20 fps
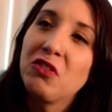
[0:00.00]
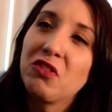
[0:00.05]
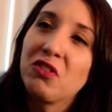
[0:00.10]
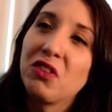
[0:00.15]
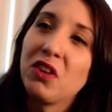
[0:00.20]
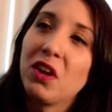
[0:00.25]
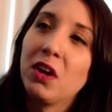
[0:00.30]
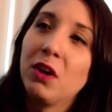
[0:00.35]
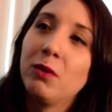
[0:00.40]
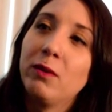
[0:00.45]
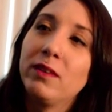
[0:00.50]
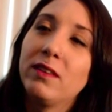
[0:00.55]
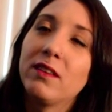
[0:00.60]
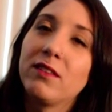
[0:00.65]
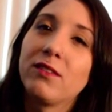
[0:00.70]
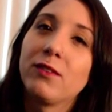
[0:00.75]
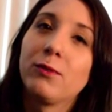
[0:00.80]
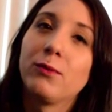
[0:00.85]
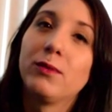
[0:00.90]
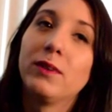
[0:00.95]
so it
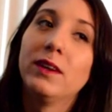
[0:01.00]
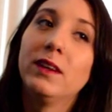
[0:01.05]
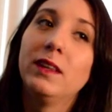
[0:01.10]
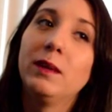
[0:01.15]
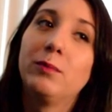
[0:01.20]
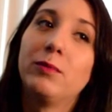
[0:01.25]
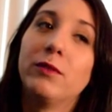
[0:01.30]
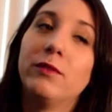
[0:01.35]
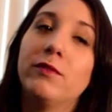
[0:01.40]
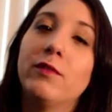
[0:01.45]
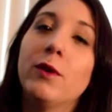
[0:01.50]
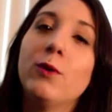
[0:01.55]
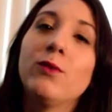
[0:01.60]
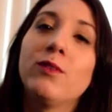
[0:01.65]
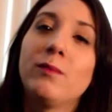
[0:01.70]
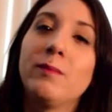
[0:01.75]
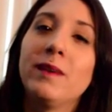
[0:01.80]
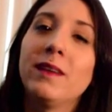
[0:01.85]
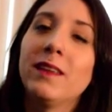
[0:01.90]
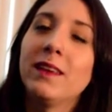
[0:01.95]
doesn't really
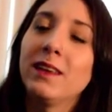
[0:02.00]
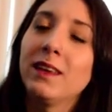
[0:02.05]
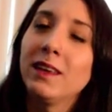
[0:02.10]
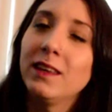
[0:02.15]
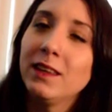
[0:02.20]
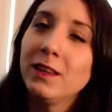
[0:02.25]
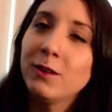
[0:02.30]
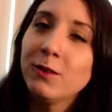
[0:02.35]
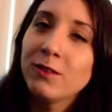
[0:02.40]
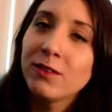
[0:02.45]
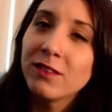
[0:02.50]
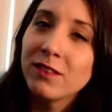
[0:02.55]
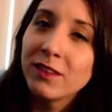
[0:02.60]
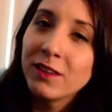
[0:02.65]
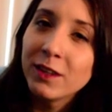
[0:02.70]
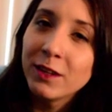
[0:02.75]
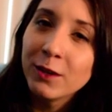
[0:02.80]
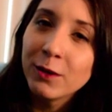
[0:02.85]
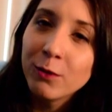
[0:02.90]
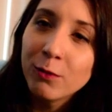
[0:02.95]
provoke me like it used
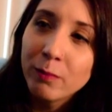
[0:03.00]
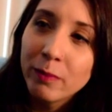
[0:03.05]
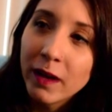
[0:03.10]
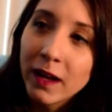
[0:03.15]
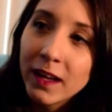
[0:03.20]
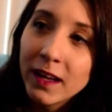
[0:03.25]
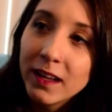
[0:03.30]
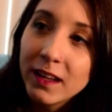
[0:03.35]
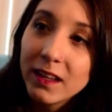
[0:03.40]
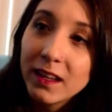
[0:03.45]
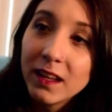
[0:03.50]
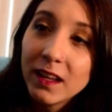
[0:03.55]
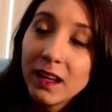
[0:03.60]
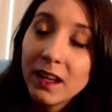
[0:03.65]
to, but